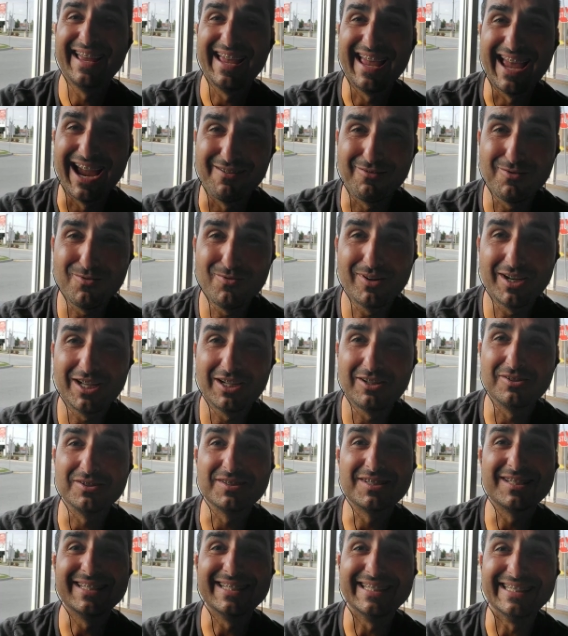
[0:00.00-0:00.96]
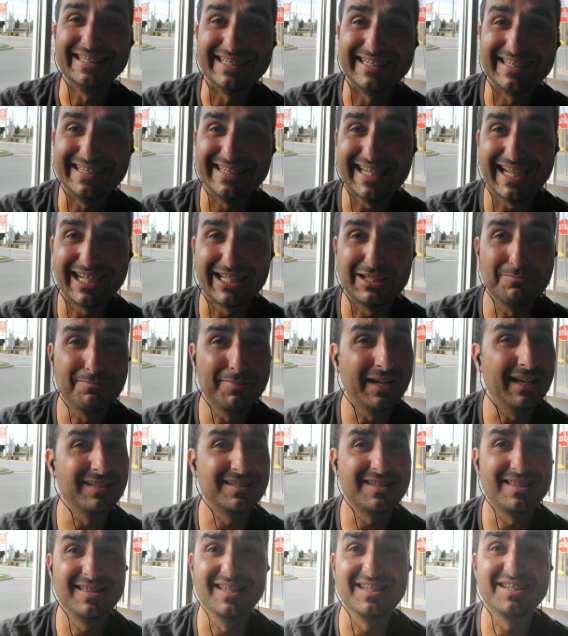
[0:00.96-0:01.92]
Everyone else is second
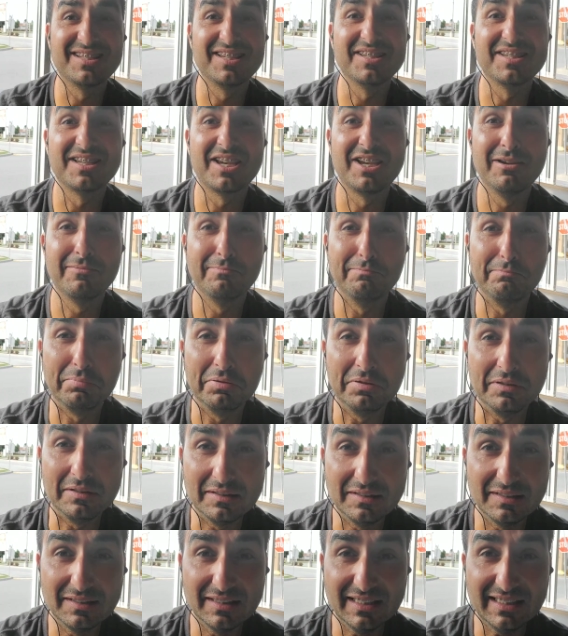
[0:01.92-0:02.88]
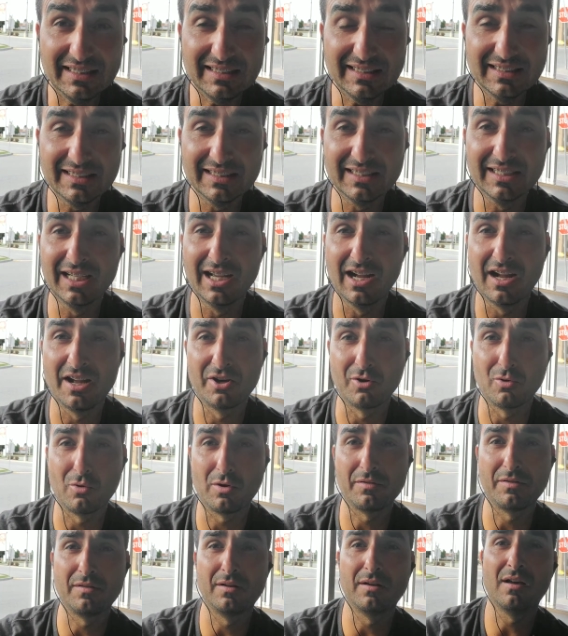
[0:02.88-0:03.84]
best. This is completely
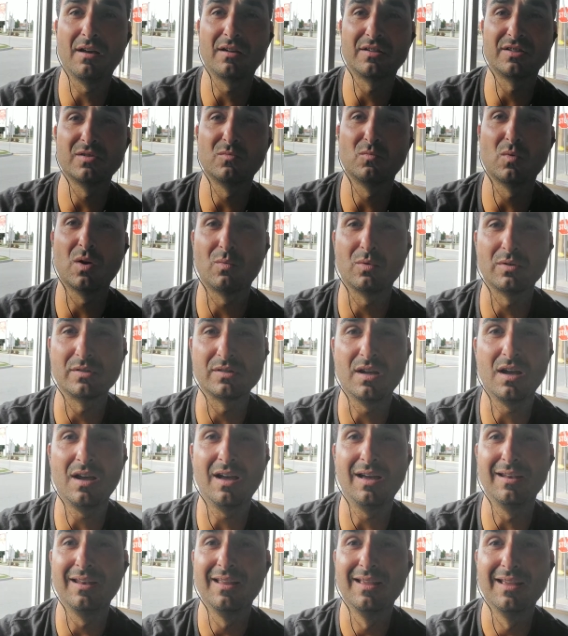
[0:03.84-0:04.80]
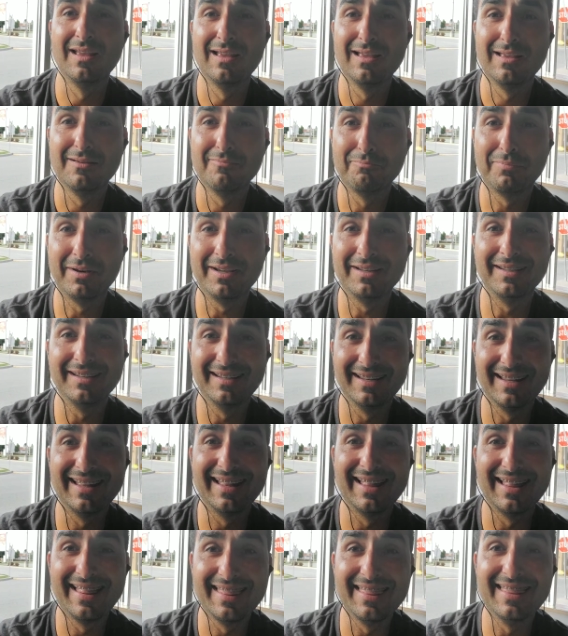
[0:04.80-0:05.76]
unorthodox in what we're taught, but
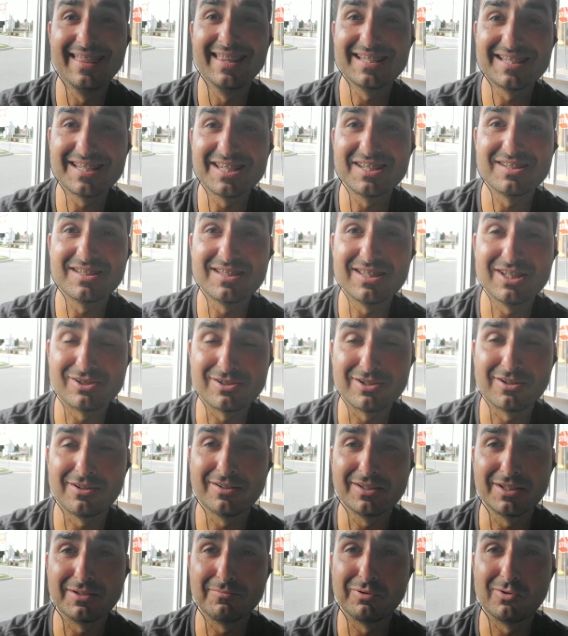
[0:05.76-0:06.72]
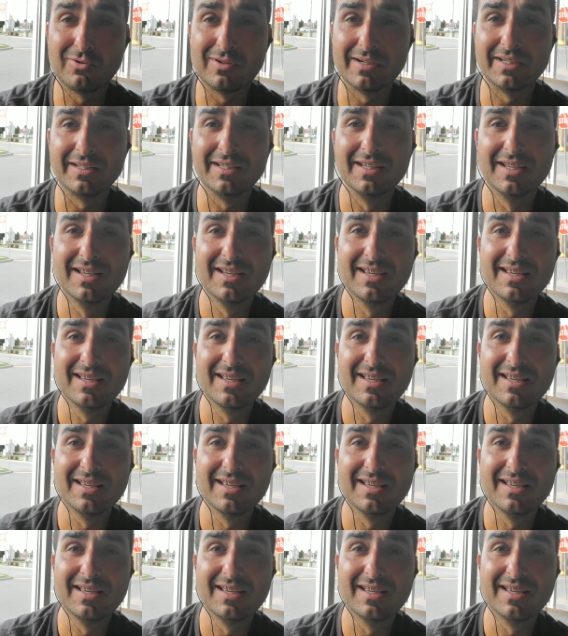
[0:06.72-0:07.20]
this is the turning point.